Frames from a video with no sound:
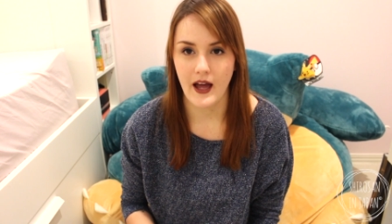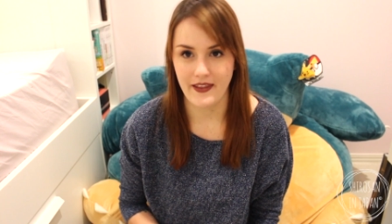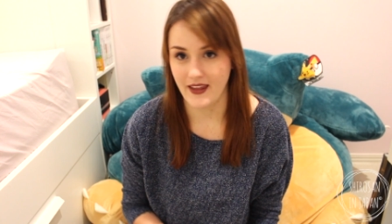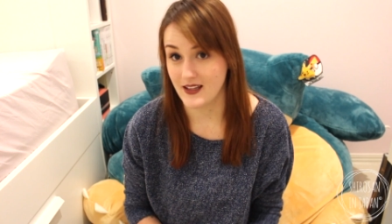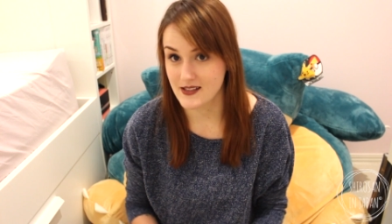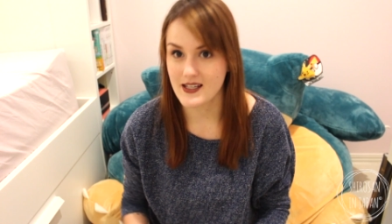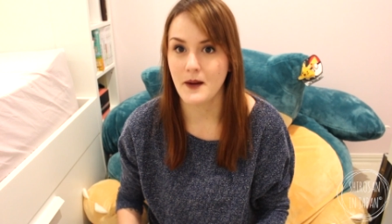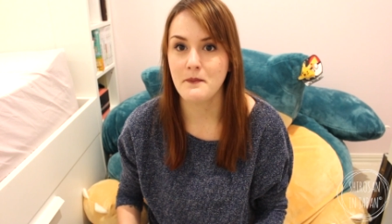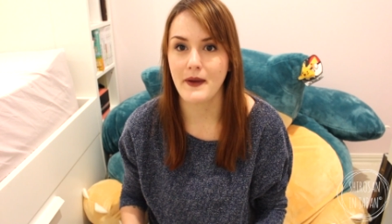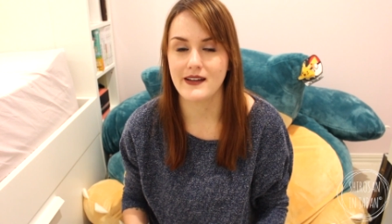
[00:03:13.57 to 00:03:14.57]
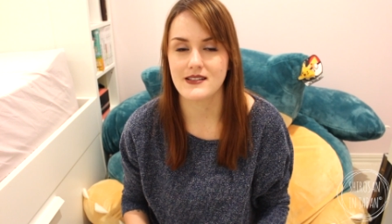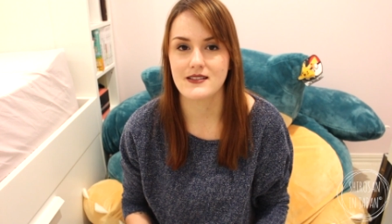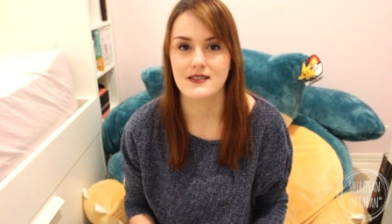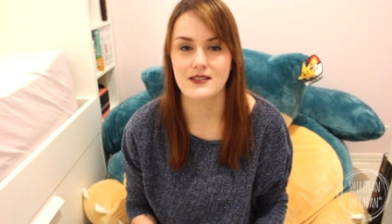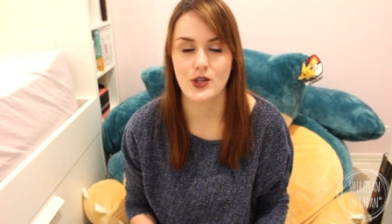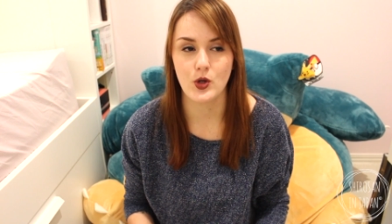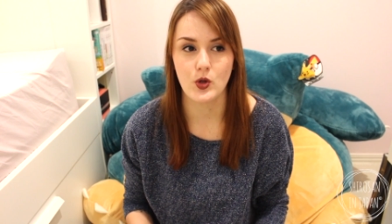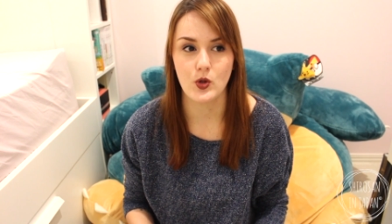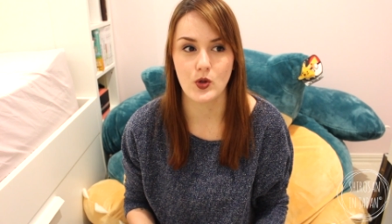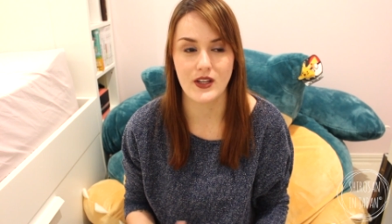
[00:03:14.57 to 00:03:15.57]
and then some
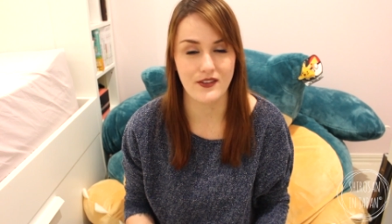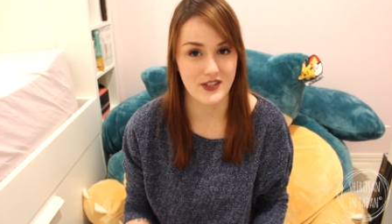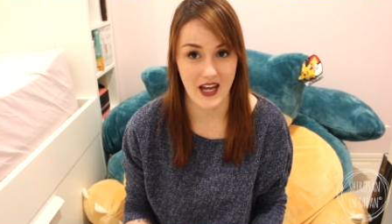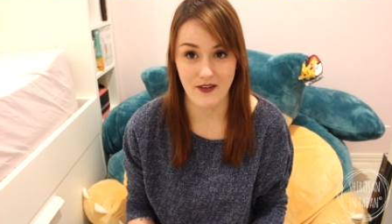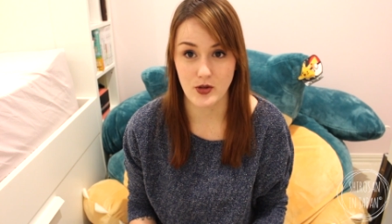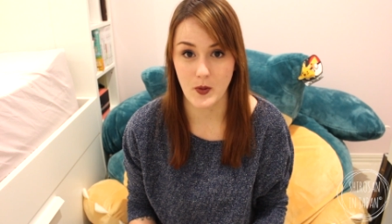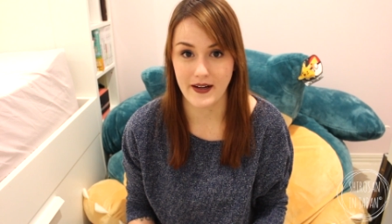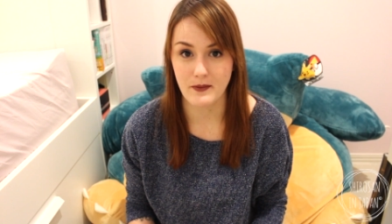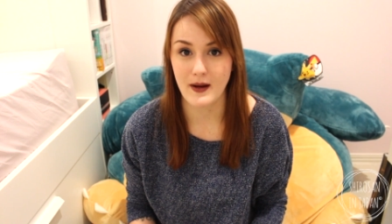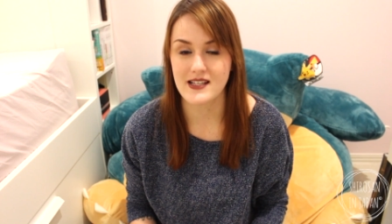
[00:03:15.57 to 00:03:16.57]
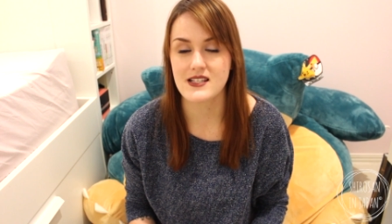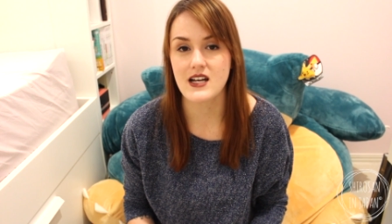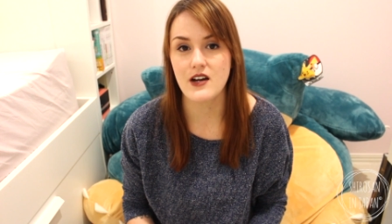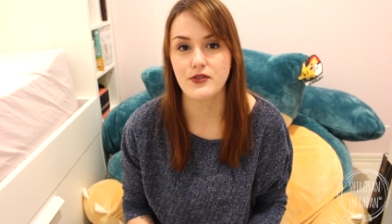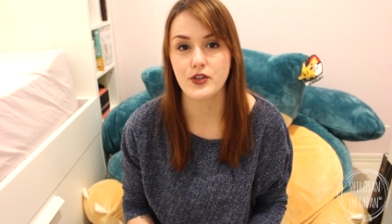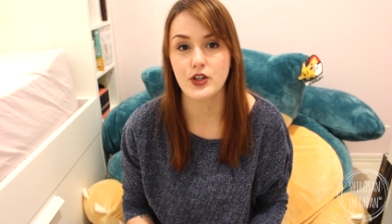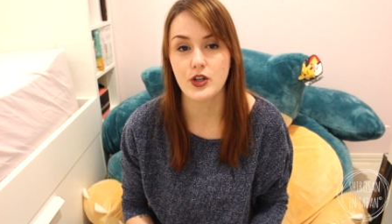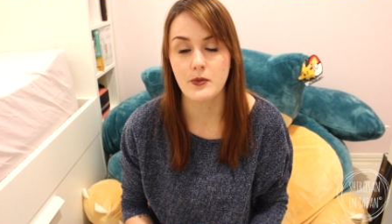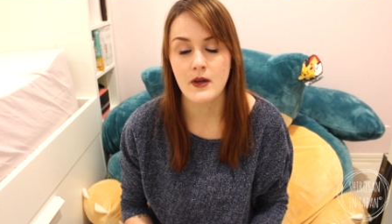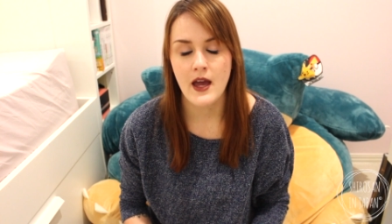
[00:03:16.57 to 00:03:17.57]
to give to everyone in my staff
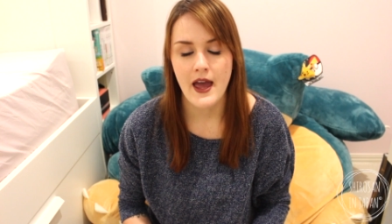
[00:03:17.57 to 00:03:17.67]
room.